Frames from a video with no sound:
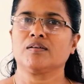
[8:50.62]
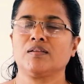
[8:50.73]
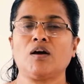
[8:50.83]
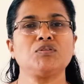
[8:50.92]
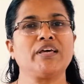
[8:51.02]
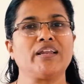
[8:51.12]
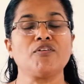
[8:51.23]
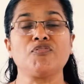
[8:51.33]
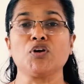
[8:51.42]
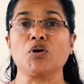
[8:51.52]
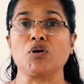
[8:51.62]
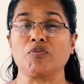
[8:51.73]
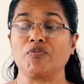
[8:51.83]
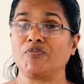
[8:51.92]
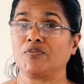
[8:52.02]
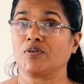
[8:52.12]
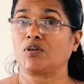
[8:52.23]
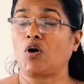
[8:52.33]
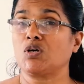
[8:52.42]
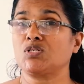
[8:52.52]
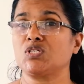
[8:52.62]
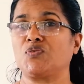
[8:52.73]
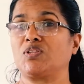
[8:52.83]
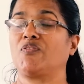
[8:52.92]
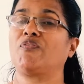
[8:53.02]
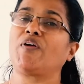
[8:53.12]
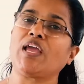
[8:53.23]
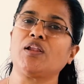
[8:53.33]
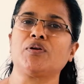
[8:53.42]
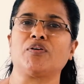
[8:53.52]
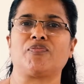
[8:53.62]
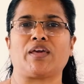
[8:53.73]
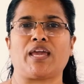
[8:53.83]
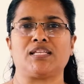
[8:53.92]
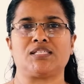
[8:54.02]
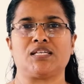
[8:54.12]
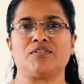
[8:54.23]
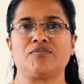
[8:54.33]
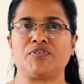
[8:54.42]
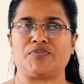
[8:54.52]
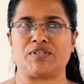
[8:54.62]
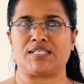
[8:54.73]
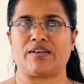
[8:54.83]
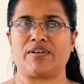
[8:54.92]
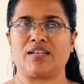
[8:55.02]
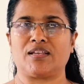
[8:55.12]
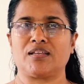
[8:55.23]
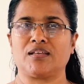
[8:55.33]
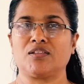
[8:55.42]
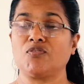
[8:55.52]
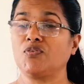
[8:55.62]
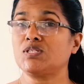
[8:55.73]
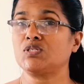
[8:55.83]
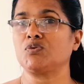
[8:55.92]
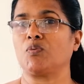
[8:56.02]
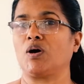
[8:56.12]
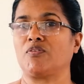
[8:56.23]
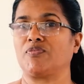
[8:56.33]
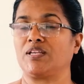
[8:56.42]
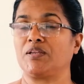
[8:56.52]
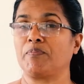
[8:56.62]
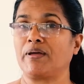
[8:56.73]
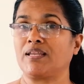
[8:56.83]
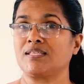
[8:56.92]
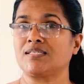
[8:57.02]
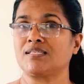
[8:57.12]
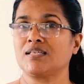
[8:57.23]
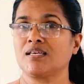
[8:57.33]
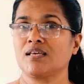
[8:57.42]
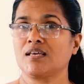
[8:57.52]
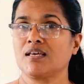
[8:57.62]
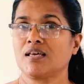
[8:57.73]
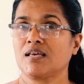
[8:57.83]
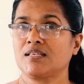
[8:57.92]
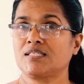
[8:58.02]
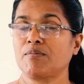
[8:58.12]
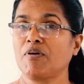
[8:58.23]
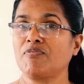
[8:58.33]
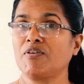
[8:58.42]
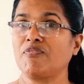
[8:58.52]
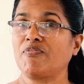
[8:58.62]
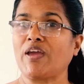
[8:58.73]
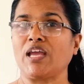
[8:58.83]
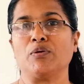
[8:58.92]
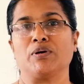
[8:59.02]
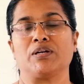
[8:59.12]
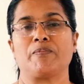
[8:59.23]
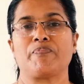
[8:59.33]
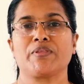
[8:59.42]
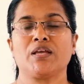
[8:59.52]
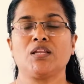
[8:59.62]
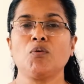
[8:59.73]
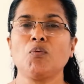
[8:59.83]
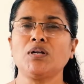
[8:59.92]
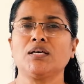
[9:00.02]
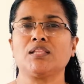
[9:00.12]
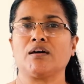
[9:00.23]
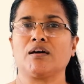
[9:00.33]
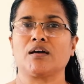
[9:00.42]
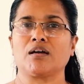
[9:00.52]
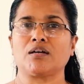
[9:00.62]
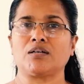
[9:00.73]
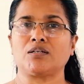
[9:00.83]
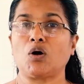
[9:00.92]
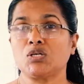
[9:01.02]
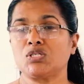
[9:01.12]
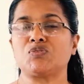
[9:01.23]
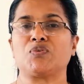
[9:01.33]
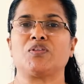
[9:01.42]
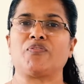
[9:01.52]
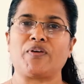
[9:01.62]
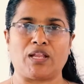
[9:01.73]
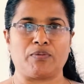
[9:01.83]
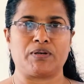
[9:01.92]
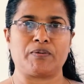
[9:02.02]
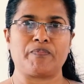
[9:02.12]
Now there are a few causes for the failure of the 1857. The first war of independence, some of the failure. Now what are the causes for the failure?